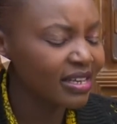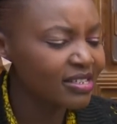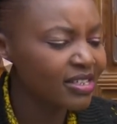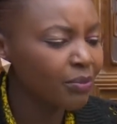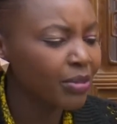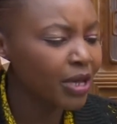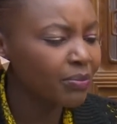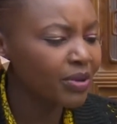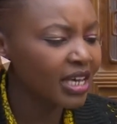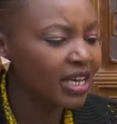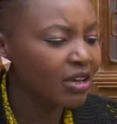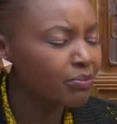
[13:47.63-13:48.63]
the
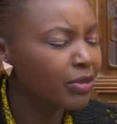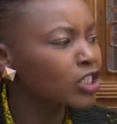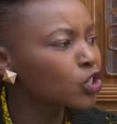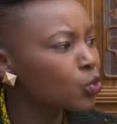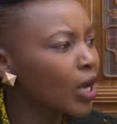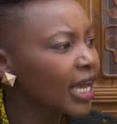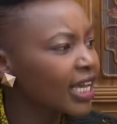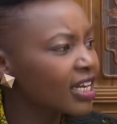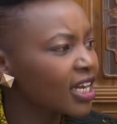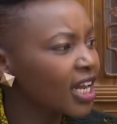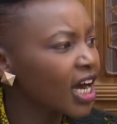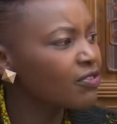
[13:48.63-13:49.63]
baby mature
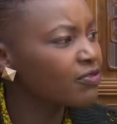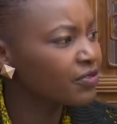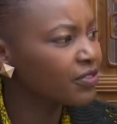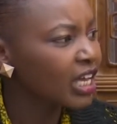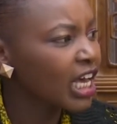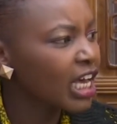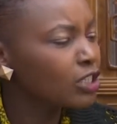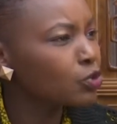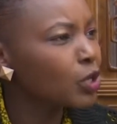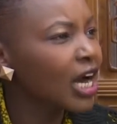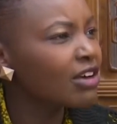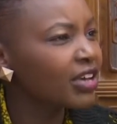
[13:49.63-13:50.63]
enough to
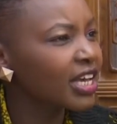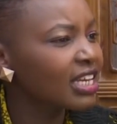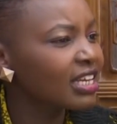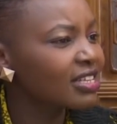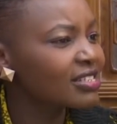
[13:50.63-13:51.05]
have any